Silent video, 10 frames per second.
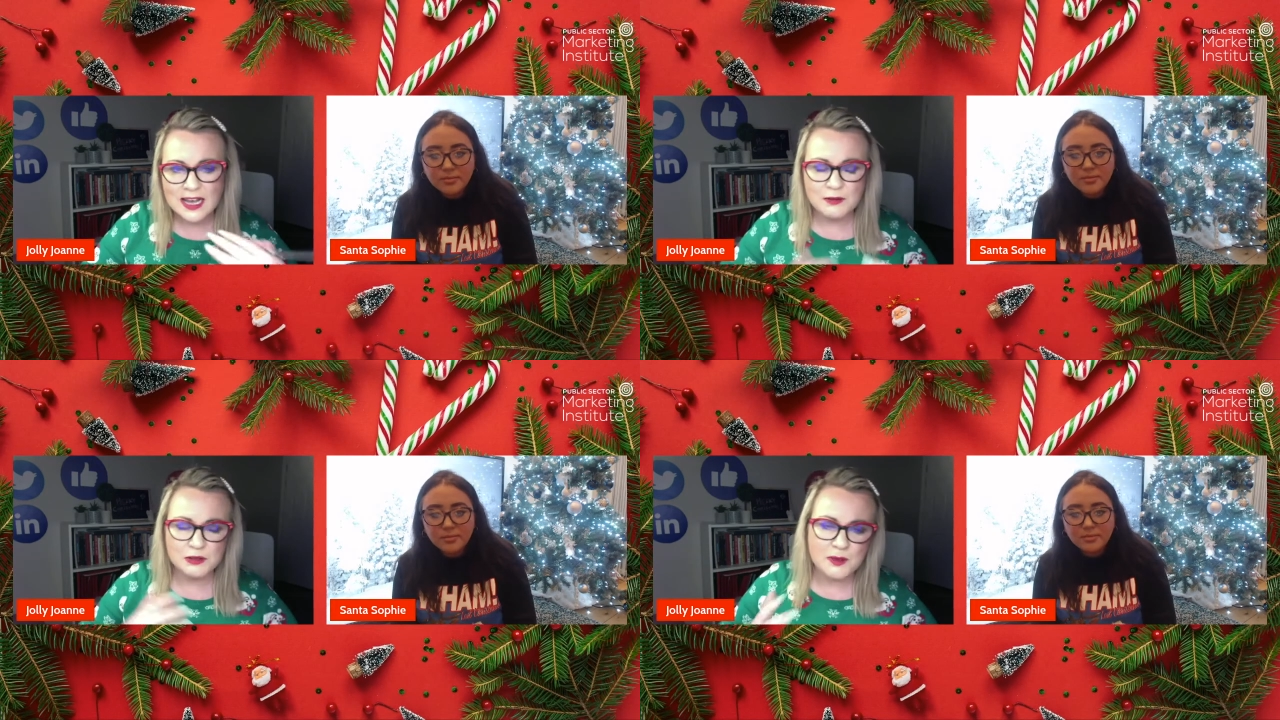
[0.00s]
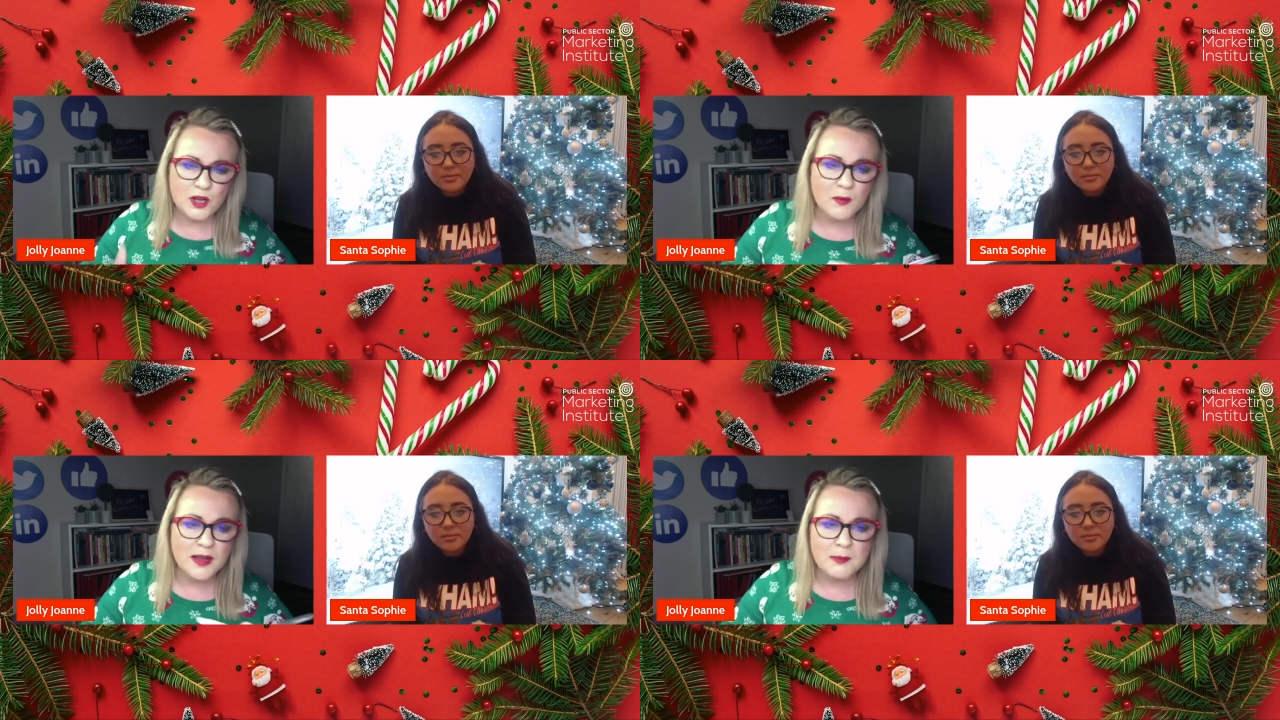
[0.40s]
Speaker 1: I was
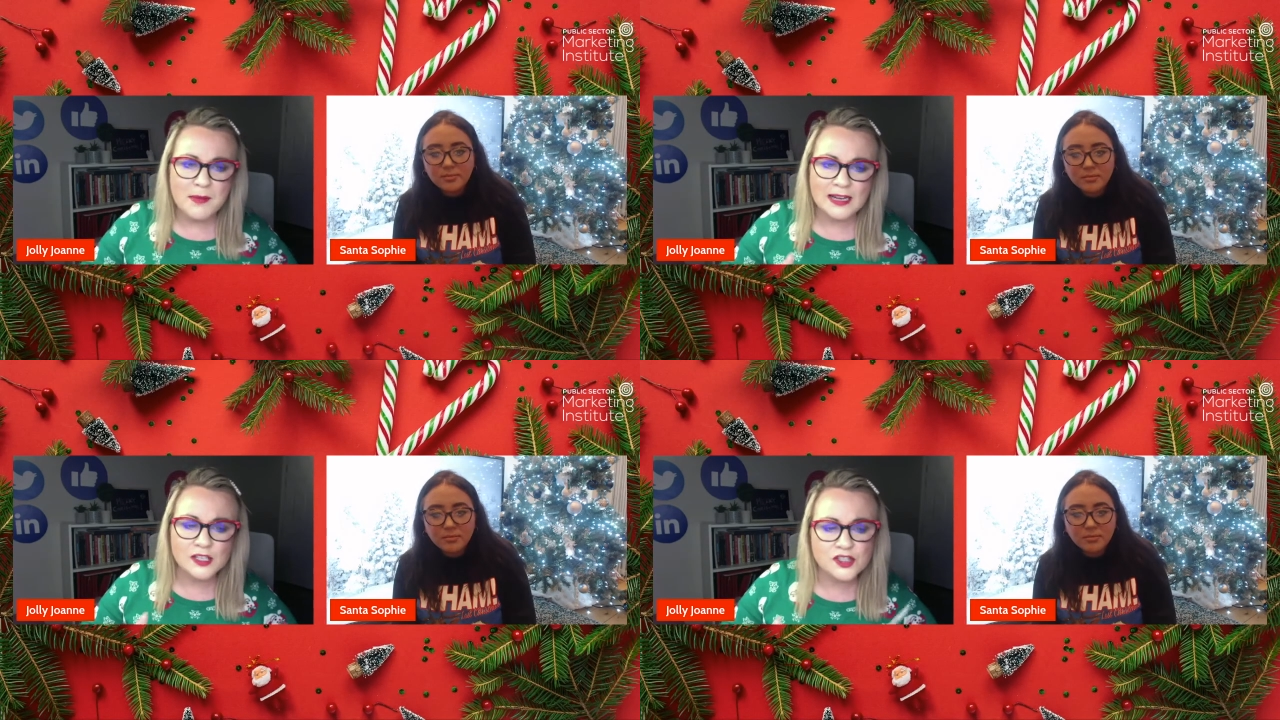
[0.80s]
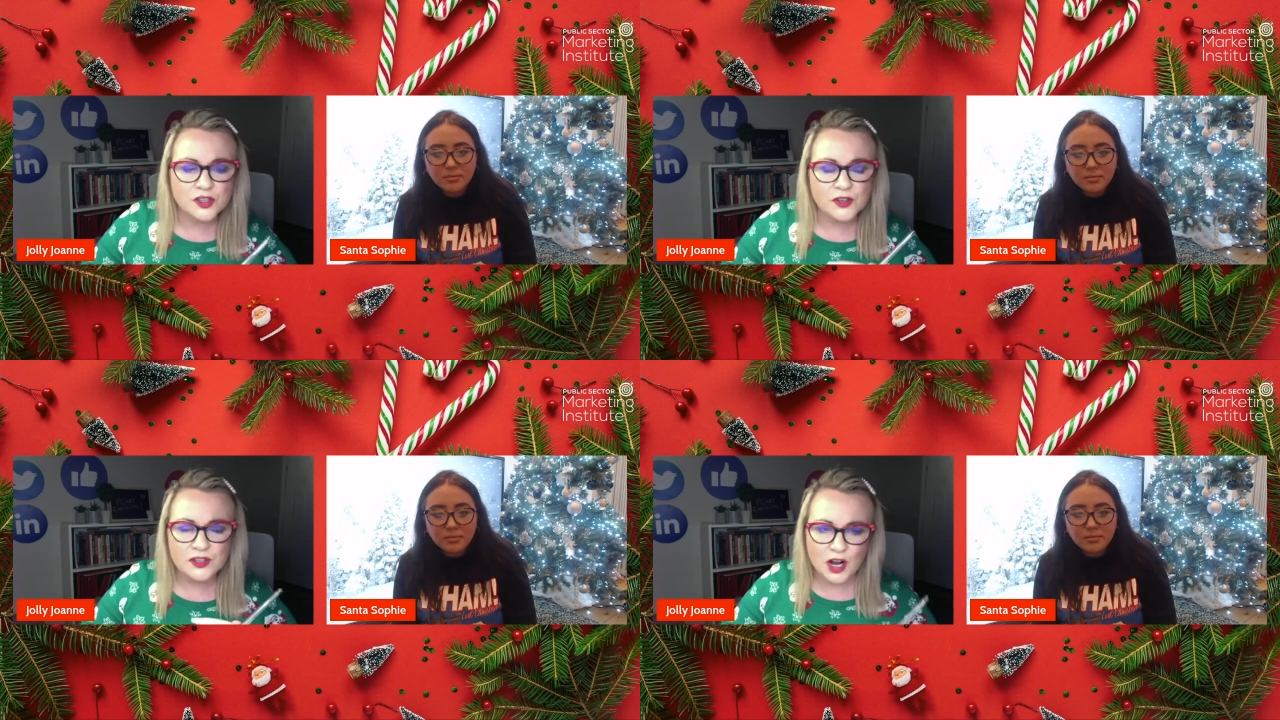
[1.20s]
becoming a
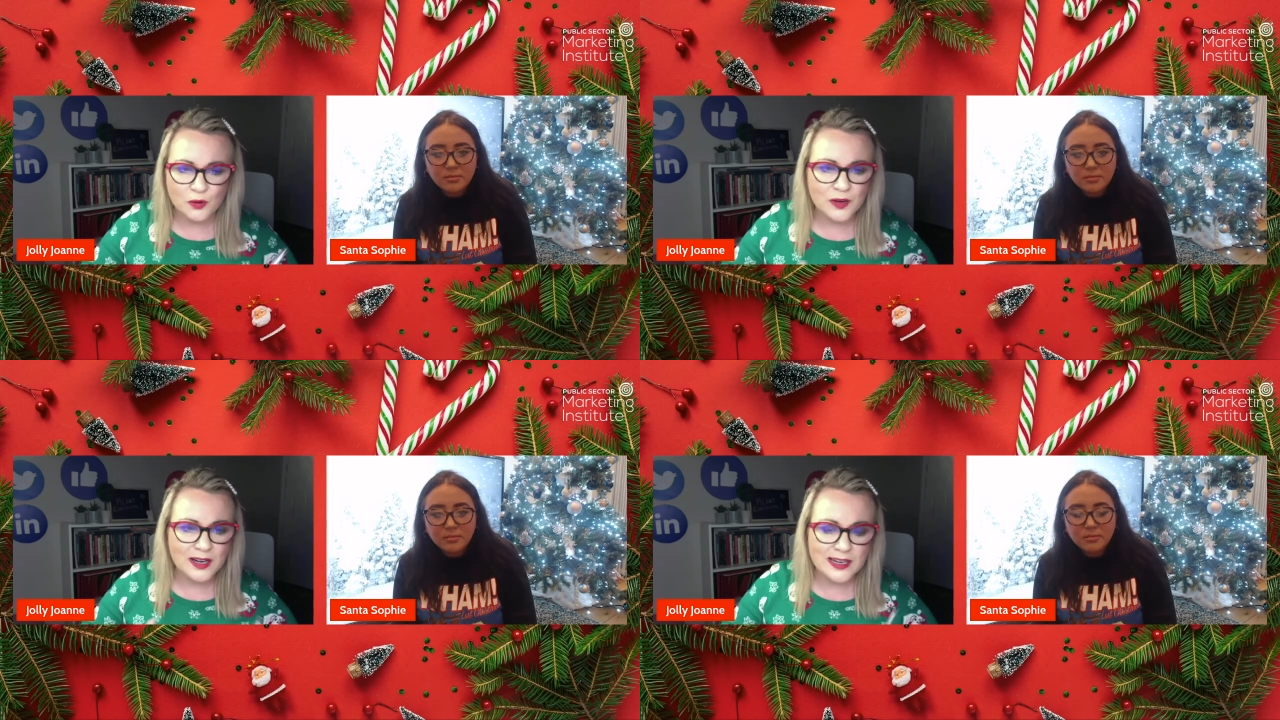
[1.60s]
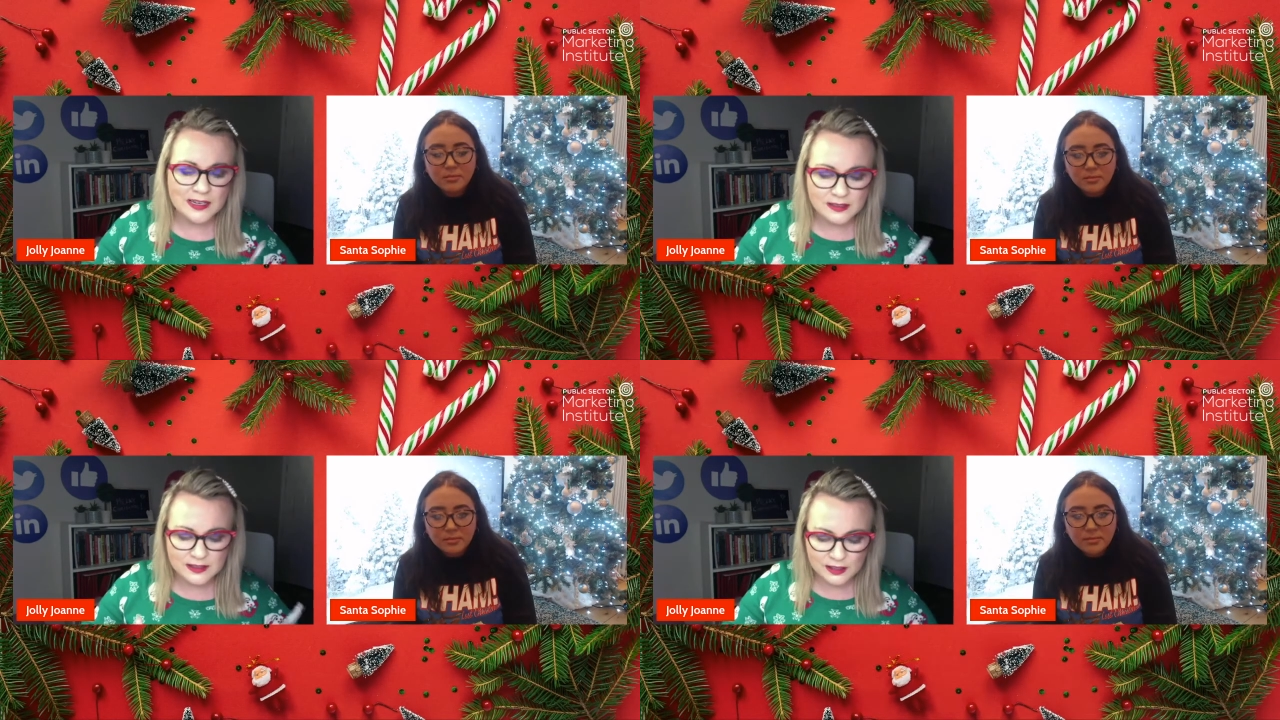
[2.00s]
manager and not
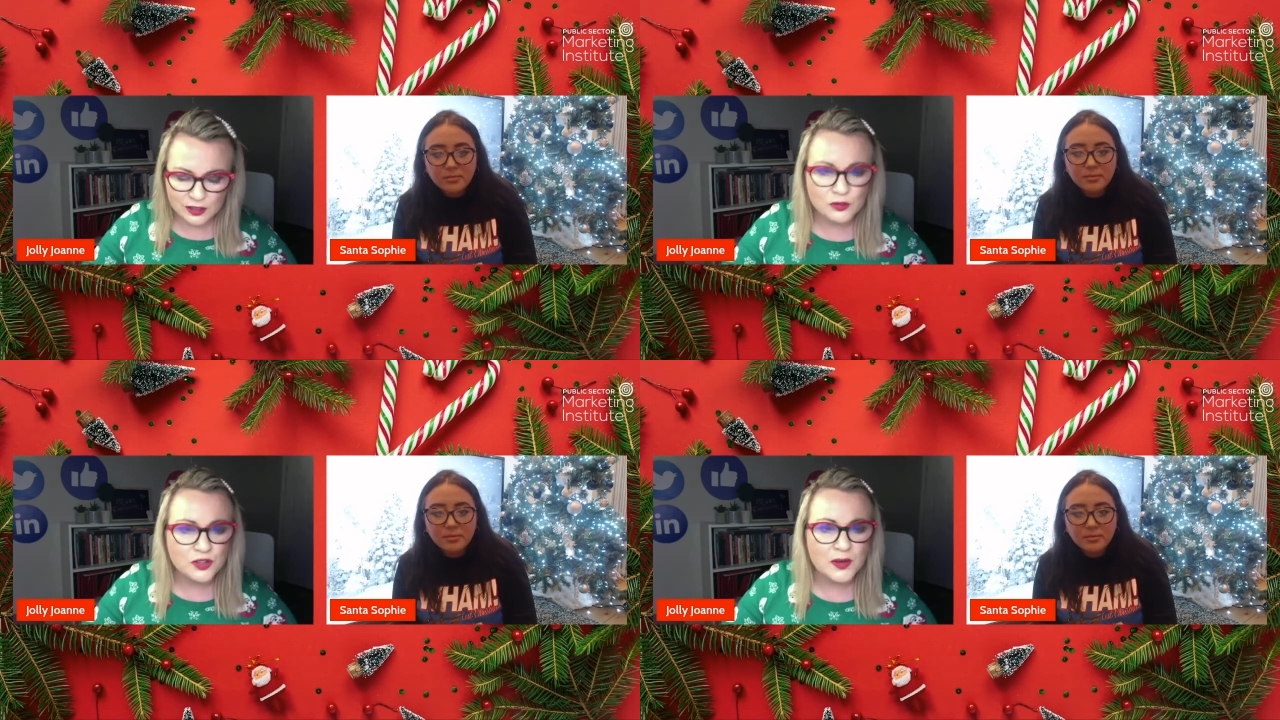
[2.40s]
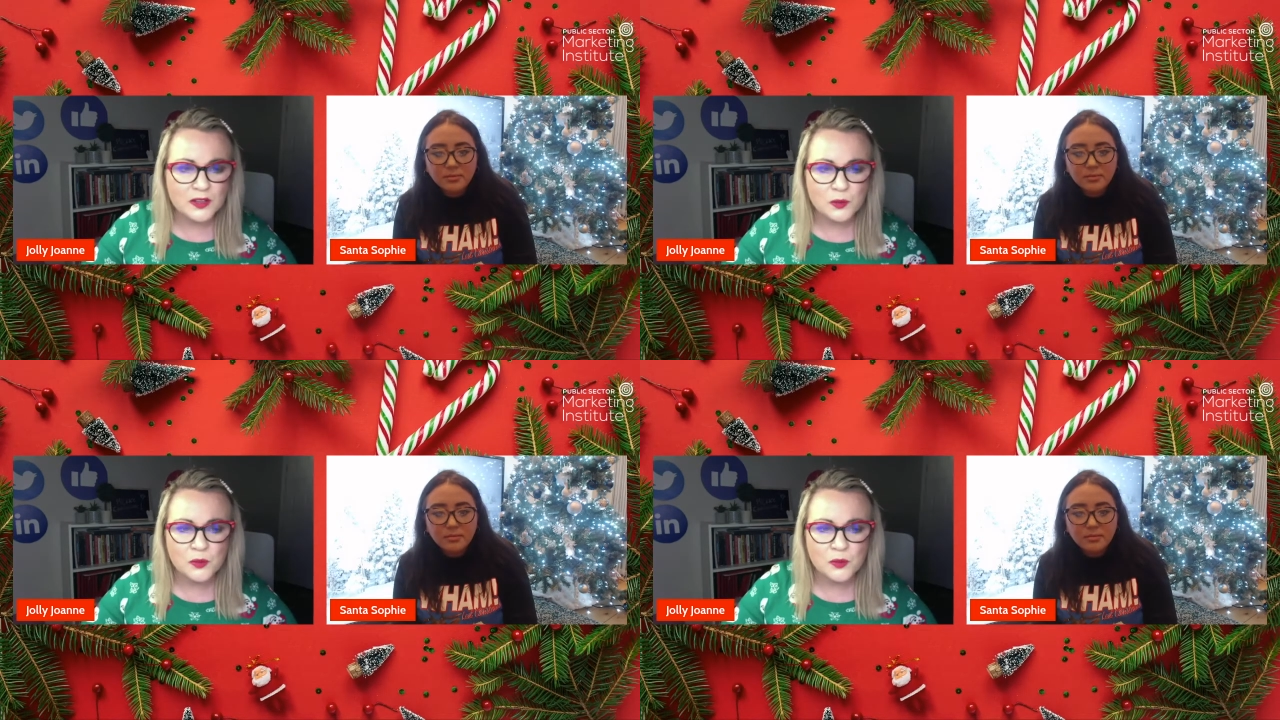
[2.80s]
really, you know, doing the